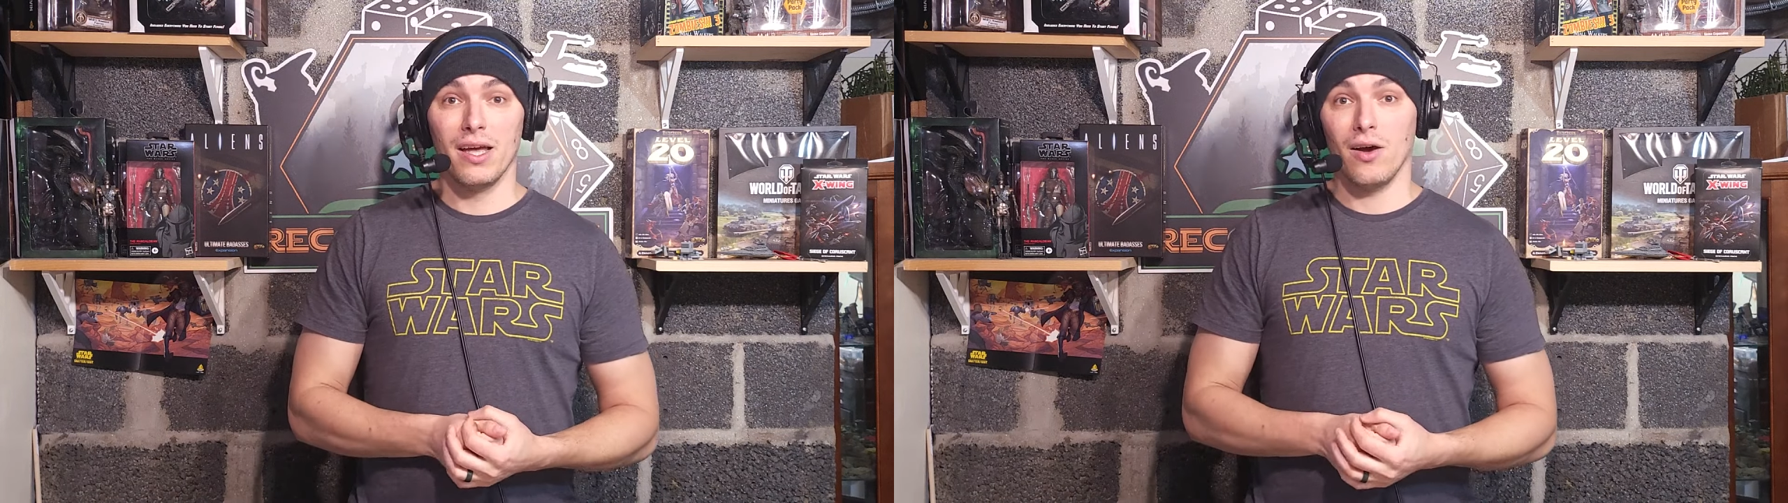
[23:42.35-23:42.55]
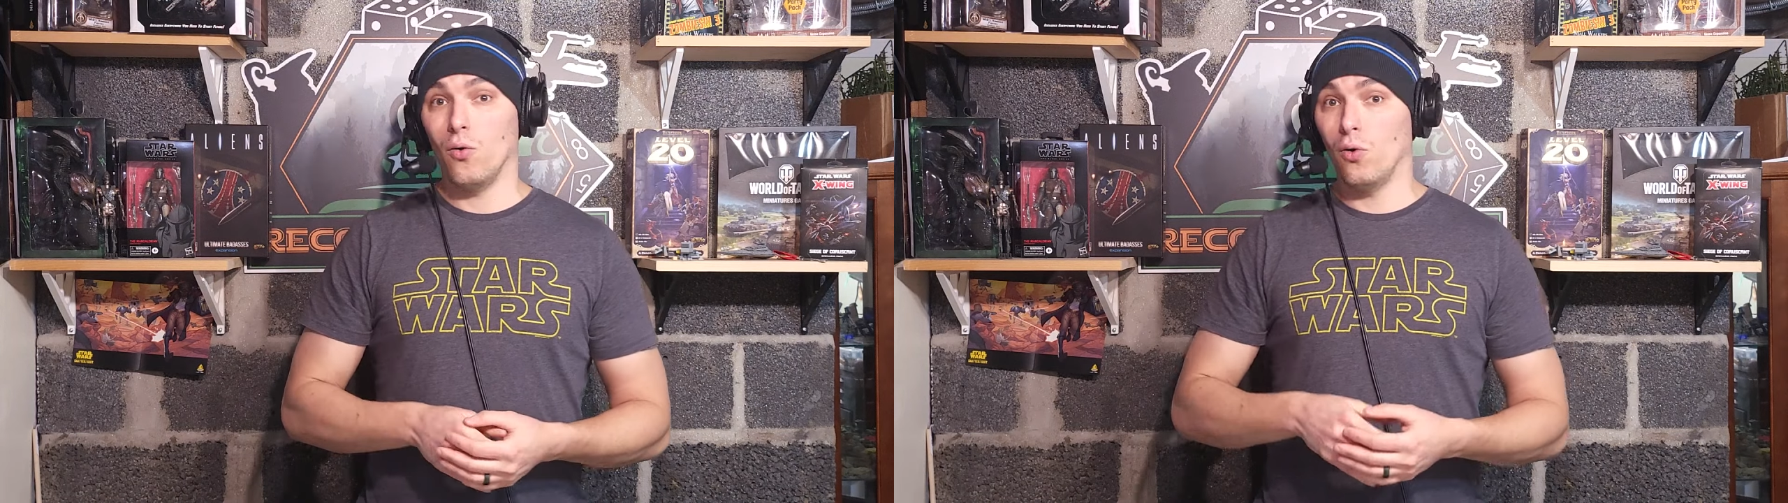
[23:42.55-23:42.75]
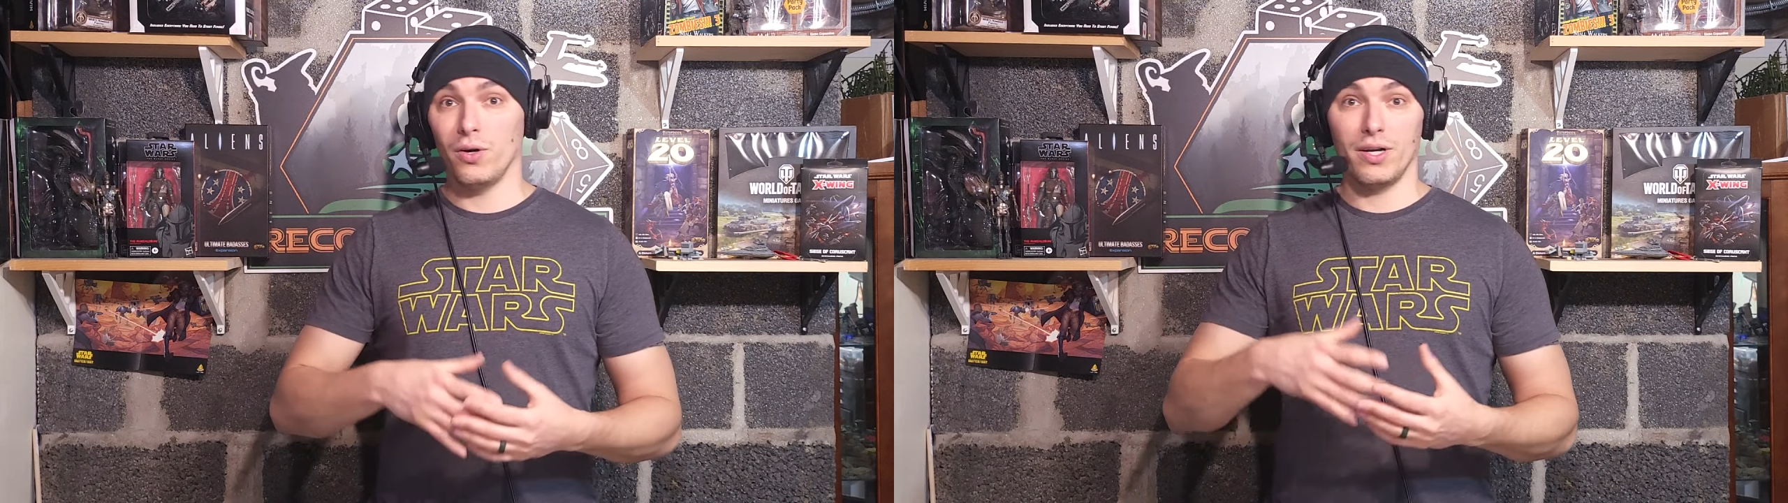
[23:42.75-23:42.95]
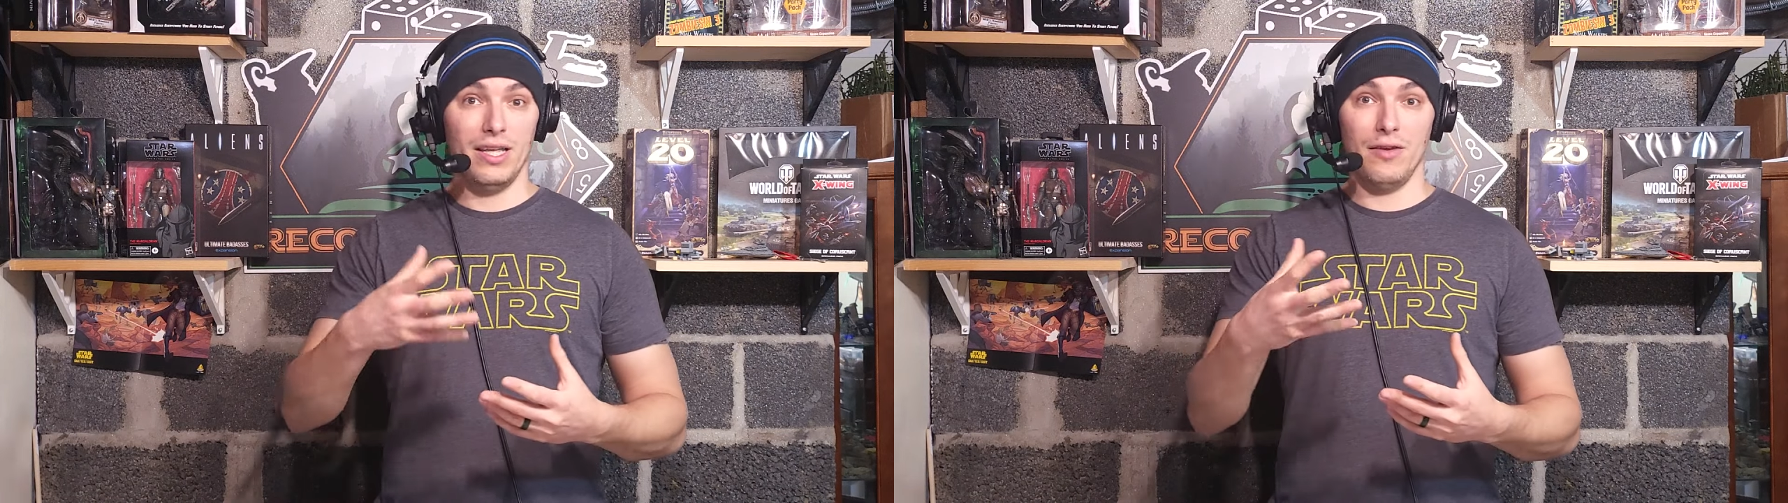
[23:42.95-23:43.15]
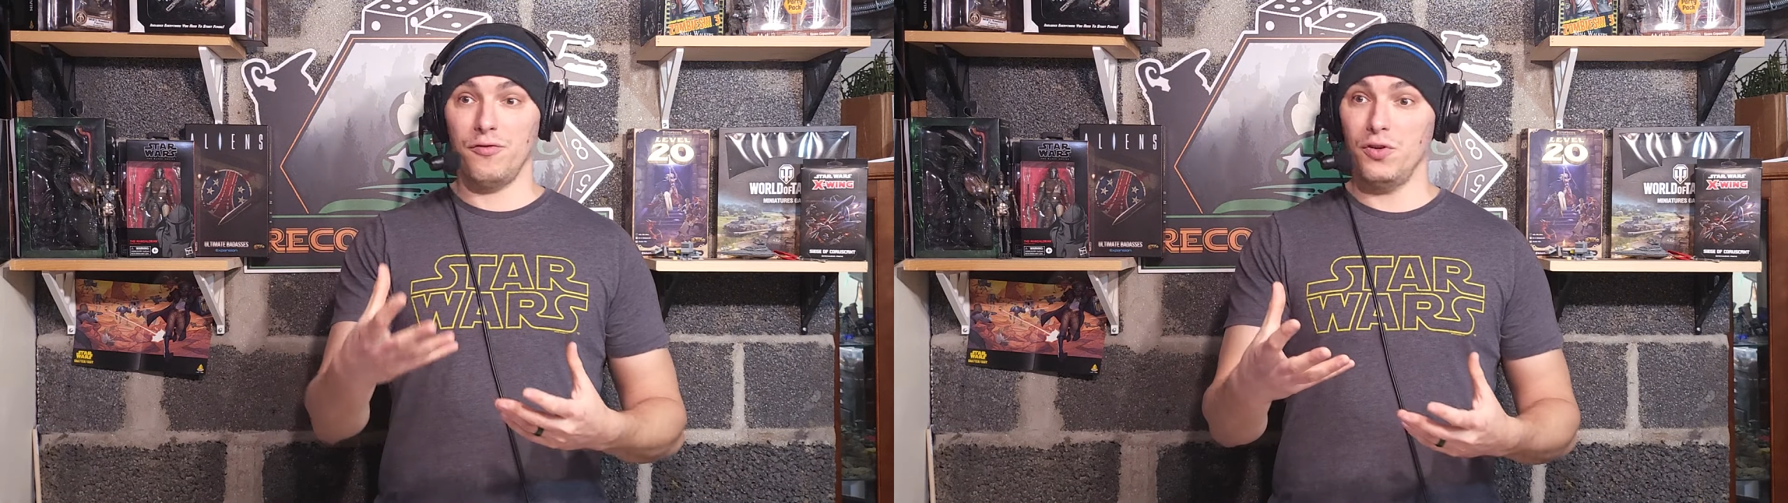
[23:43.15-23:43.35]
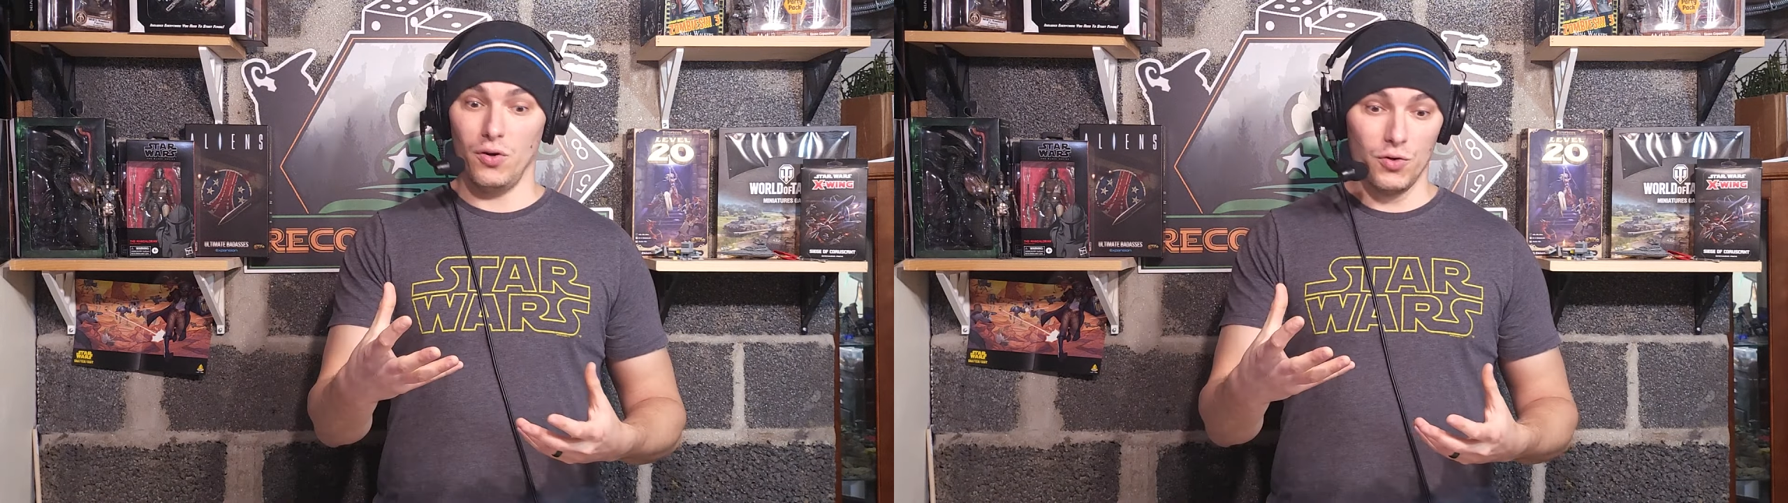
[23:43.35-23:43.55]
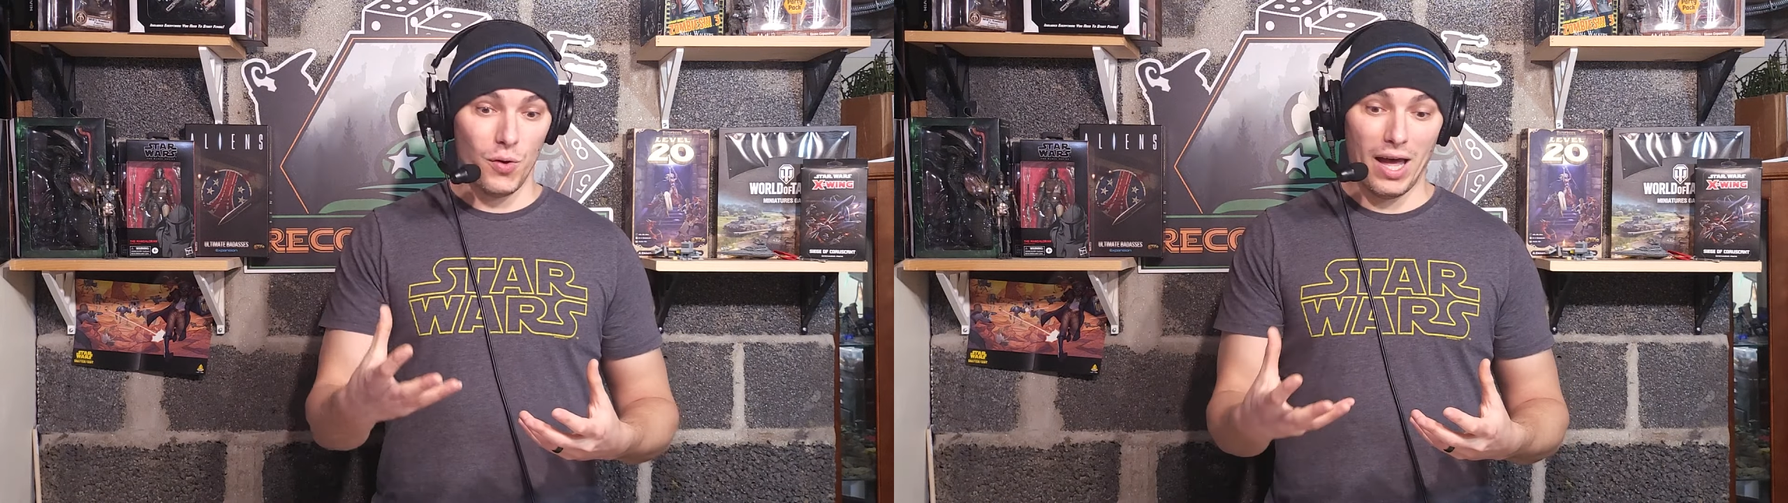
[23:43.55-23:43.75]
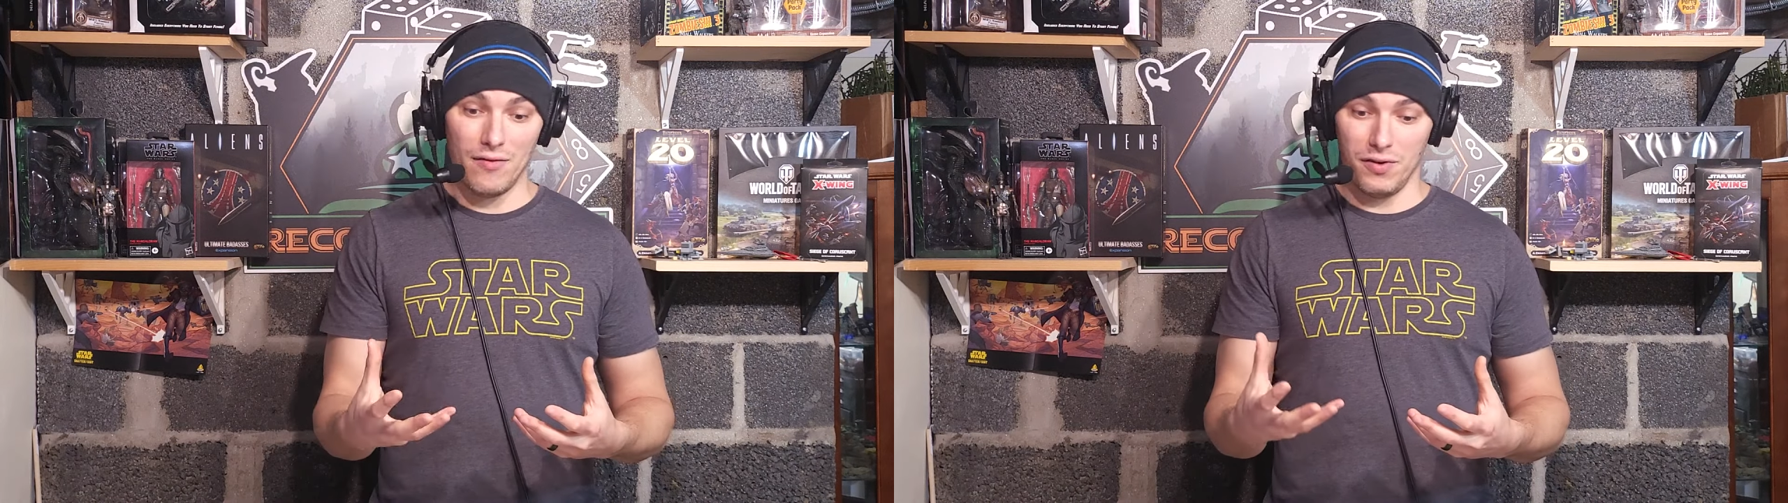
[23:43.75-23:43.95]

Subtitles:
Or if you have